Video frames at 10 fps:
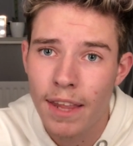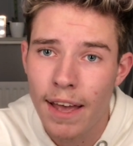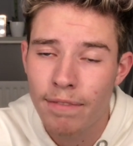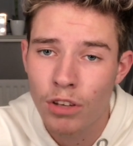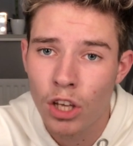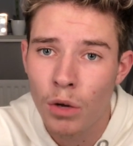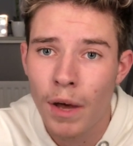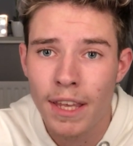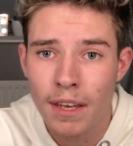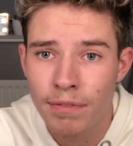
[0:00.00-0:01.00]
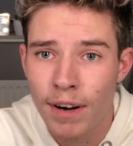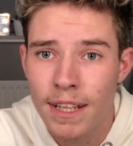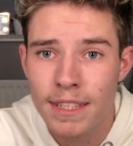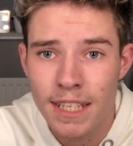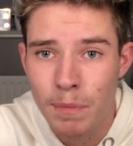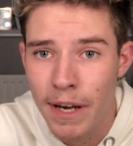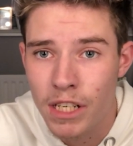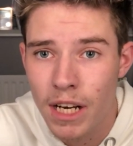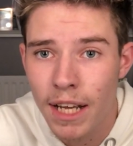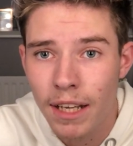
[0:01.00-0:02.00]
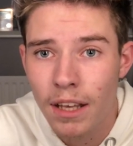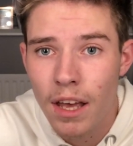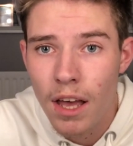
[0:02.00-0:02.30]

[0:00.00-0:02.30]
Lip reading: there for you, and your friends especially.